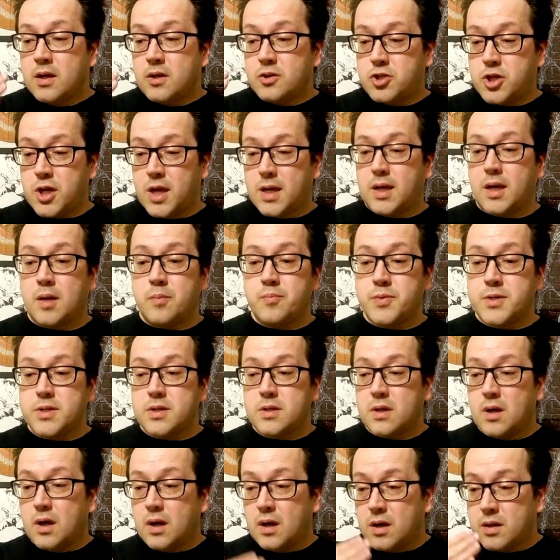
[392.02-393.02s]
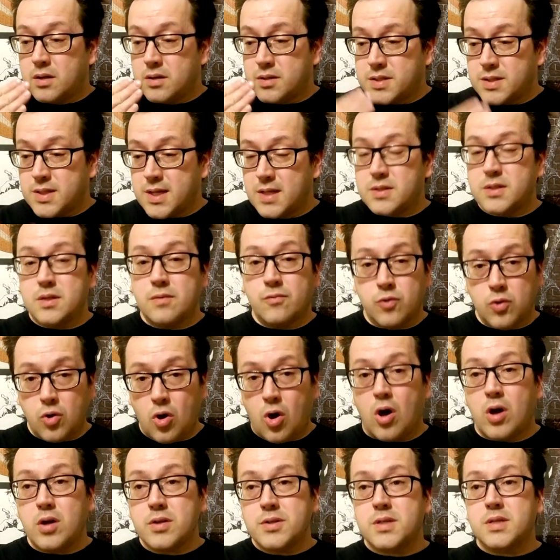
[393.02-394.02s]
Jacob's sense of
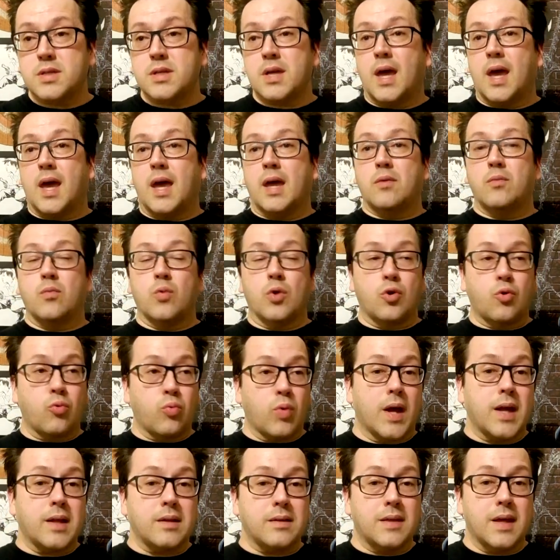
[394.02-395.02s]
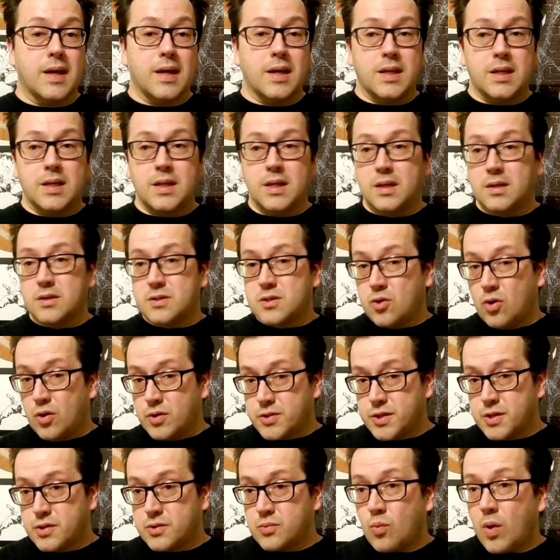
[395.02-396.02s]
loss and regret that he has
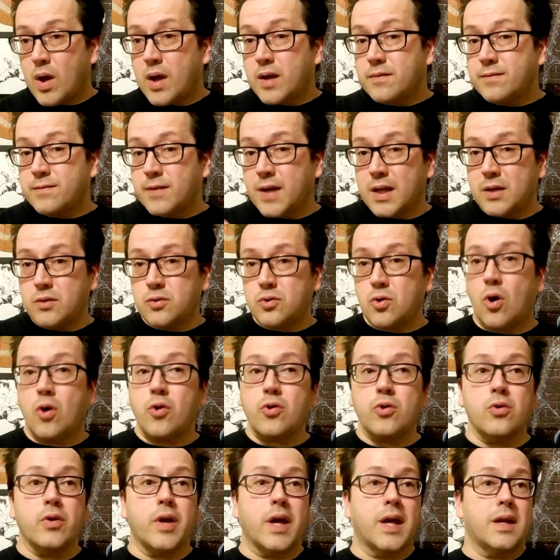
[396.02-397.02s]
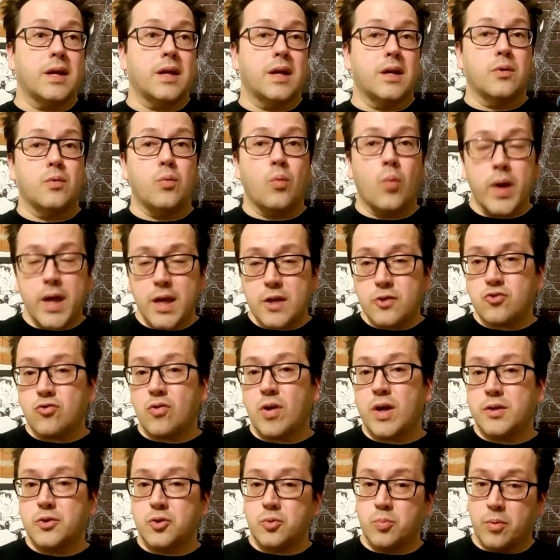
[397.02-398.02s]
lost his wife and daughter, and in a way
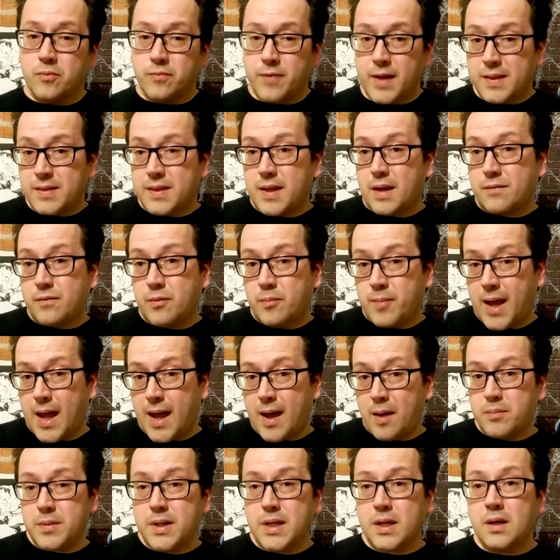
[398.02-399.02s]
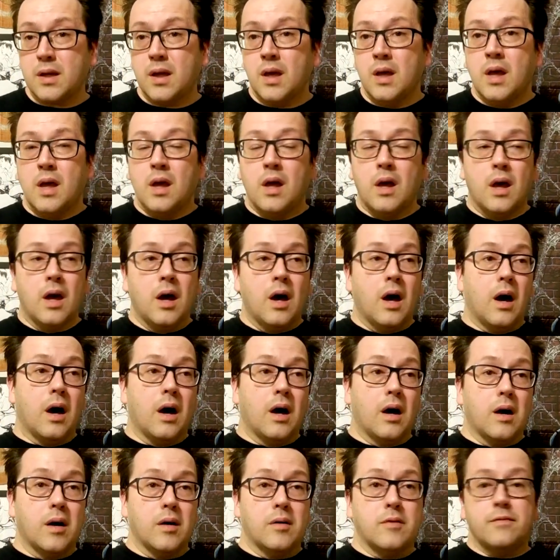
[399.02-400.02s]
trying to prevent that from happening.
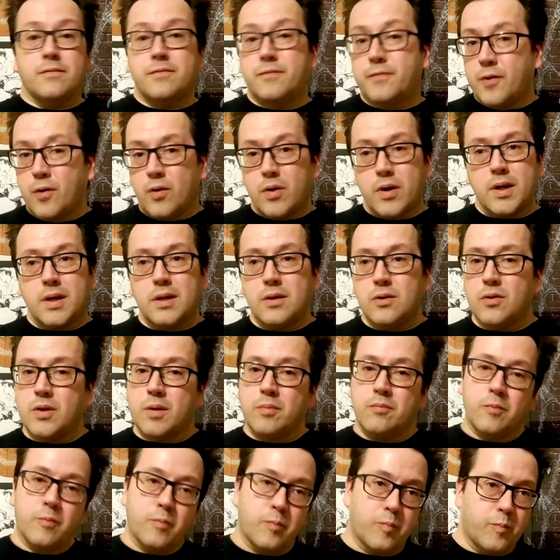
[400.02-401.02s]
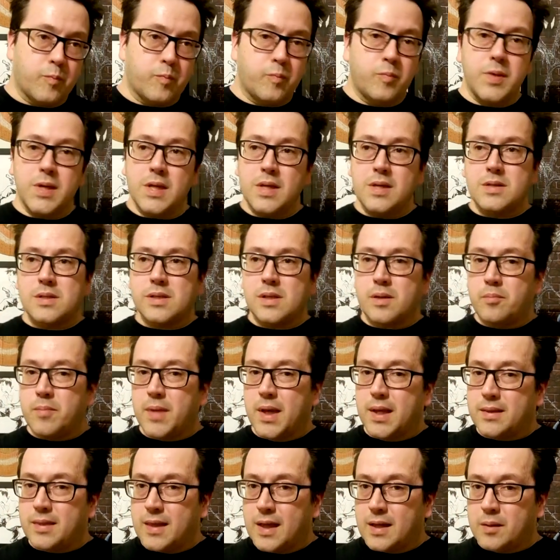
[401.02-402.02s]
You can easily
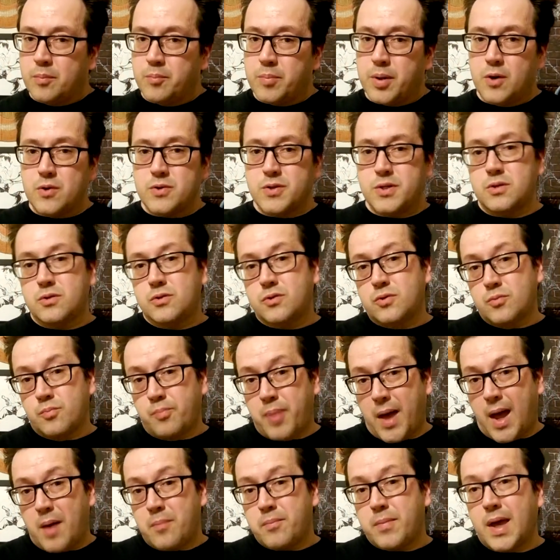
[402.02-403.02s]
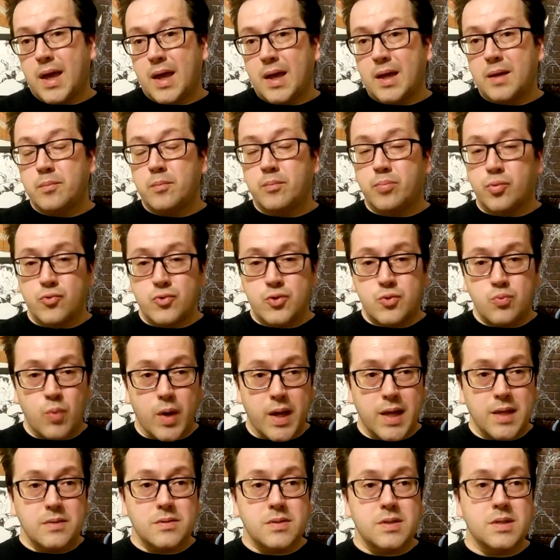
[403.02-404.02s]
make that comparison to Batman, Bruce
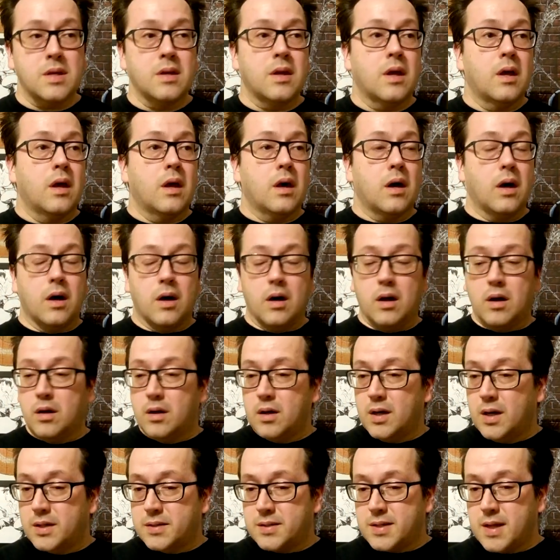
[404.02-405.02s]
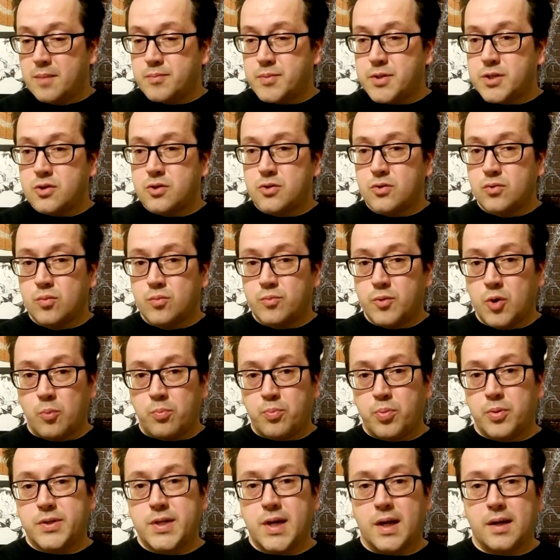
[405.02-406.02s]
Wayne's attempts to, you know,
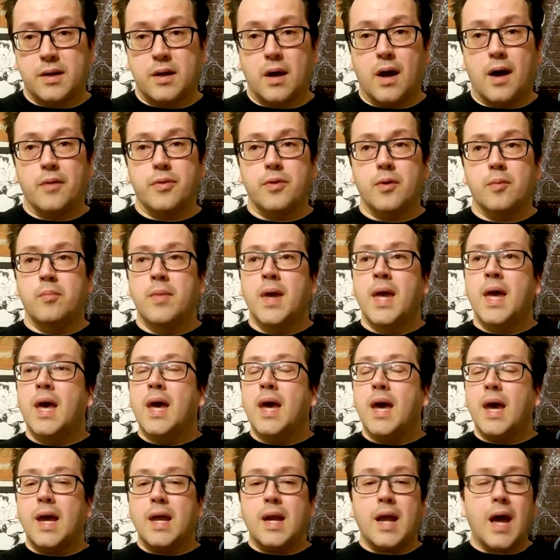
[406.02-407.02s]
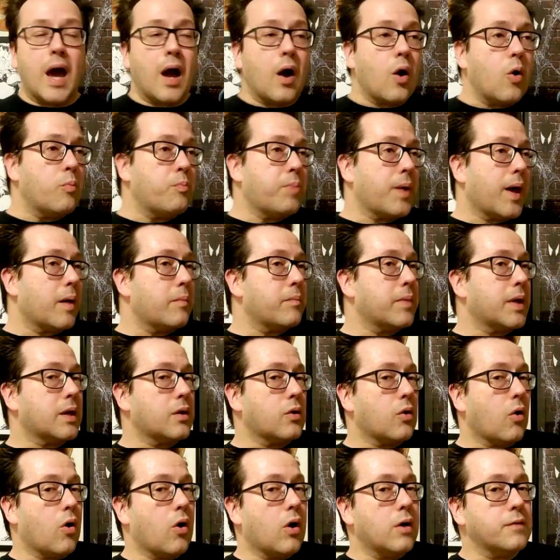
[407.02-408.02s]
protect Gotham, and how
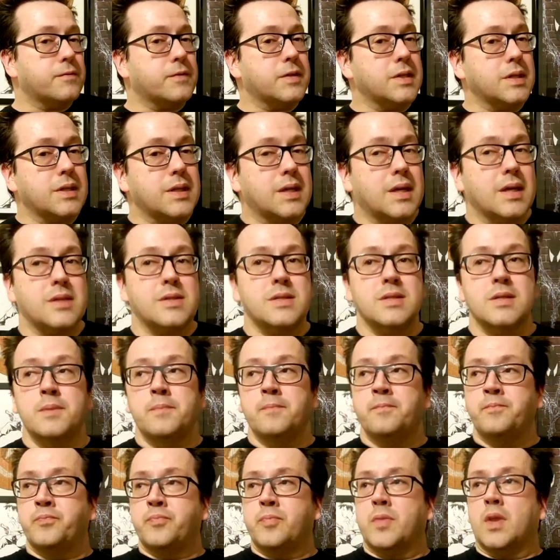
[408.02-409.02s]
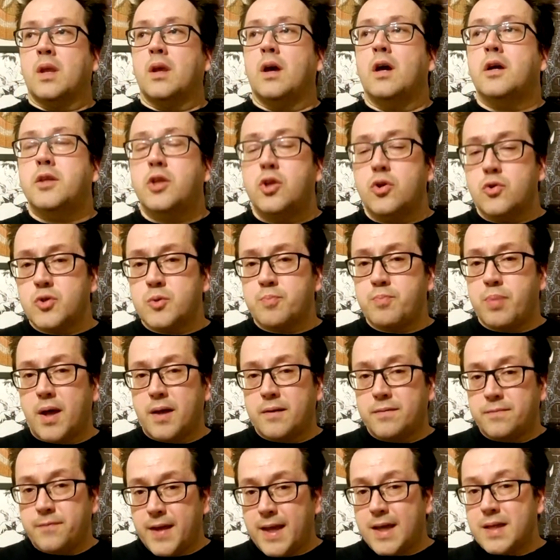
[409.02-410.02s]
Batman often gets accused by
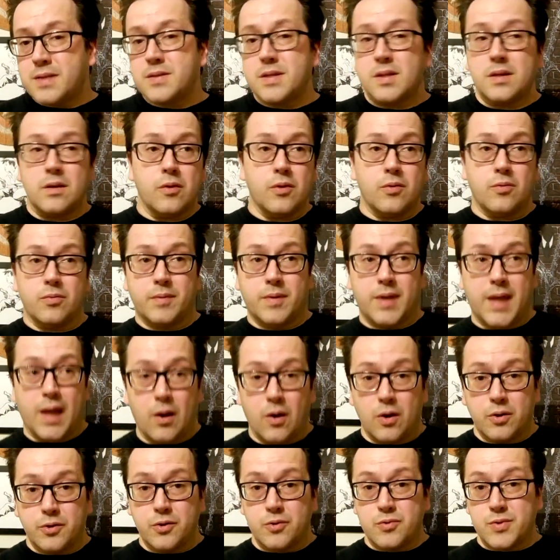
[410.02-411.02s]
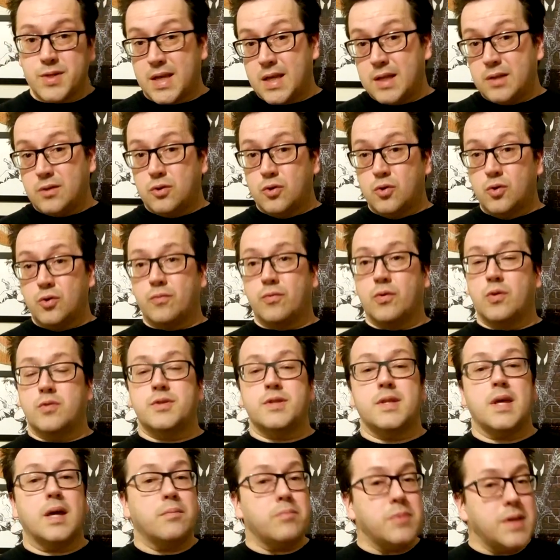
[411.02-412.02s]
fans and other characters in universe
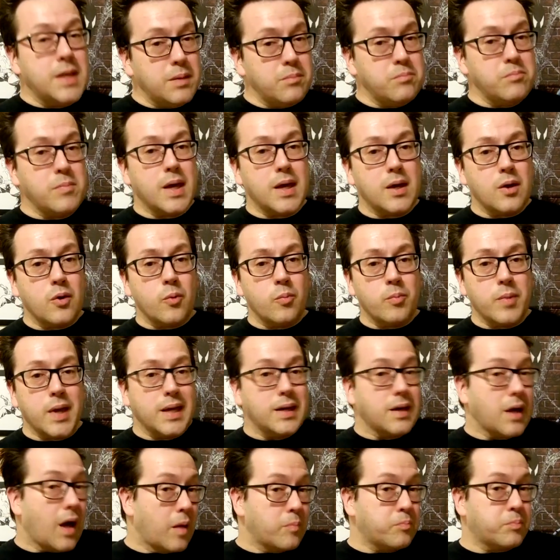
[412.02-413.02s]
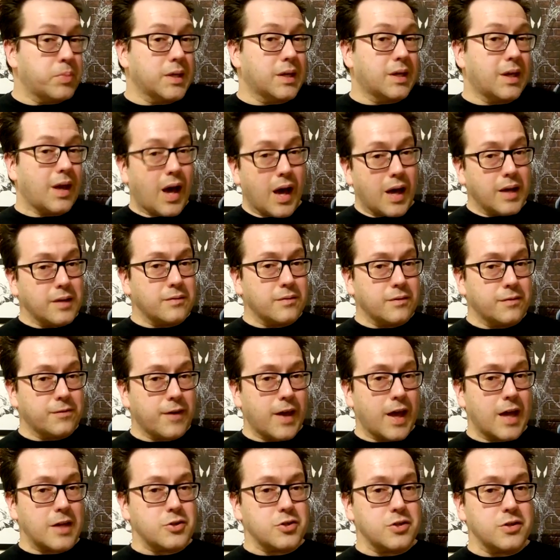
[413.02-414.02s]
that he may or may not be kind of a
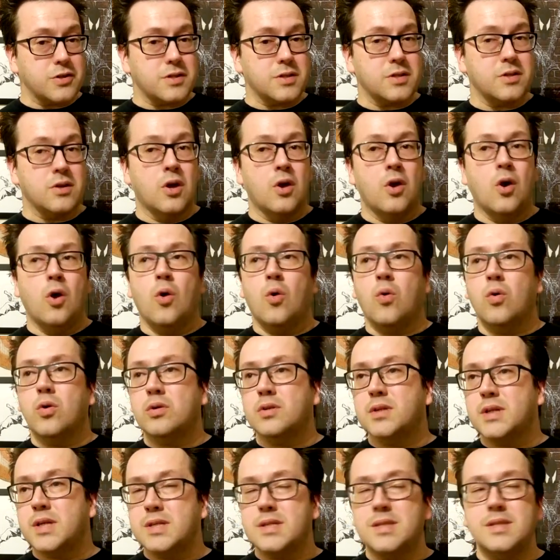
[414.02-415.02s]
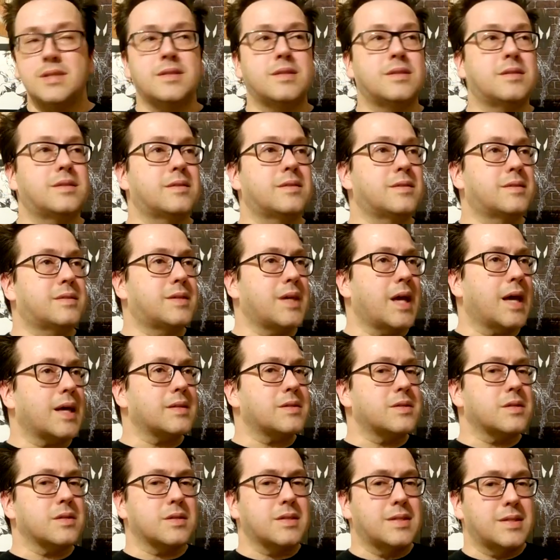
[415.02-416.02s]
fascist, or at least
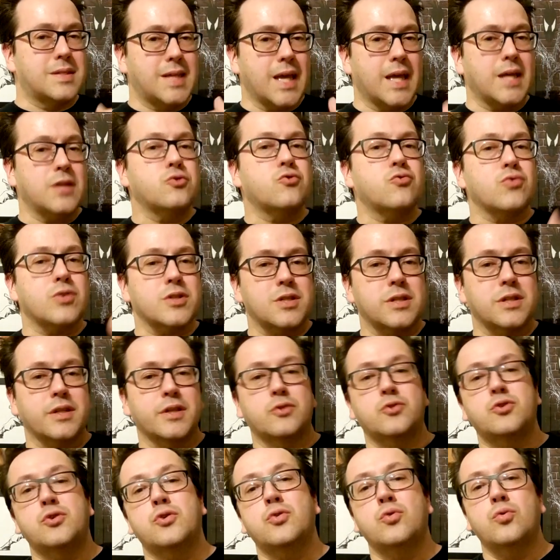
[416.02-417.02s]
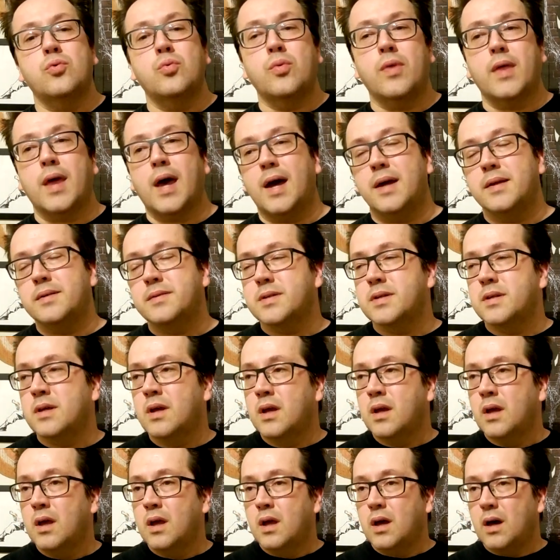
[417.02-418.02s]
dances dangerously to that
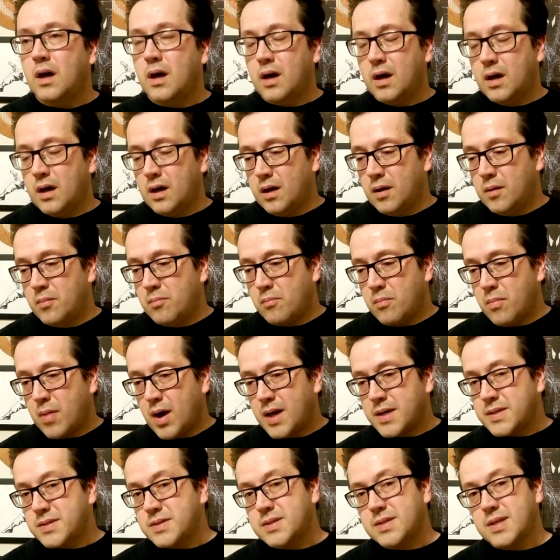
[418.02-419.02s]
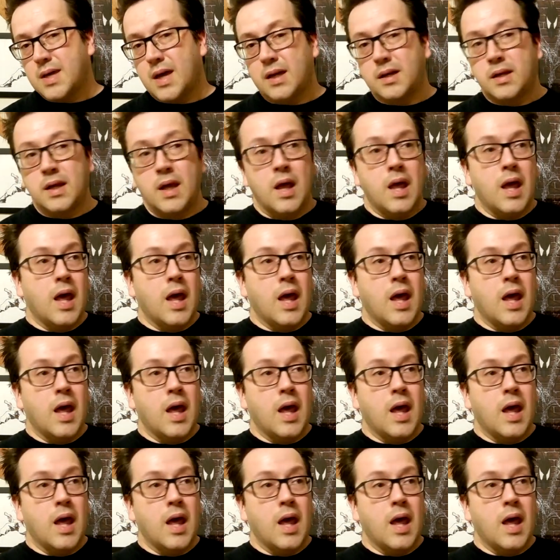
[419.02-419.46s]
mindset.